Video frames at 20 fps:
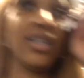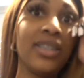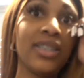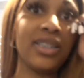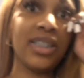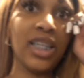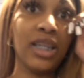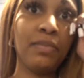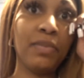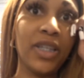
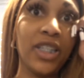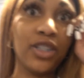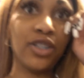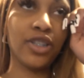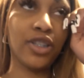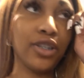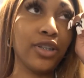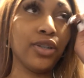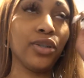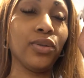
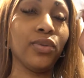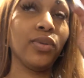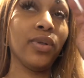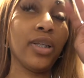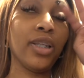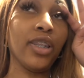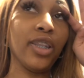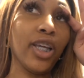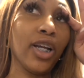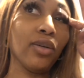
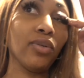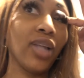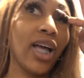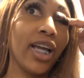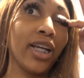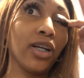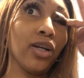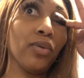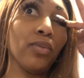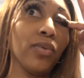CB2, they're
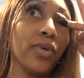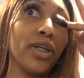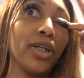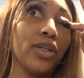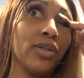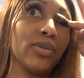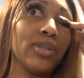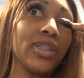like a real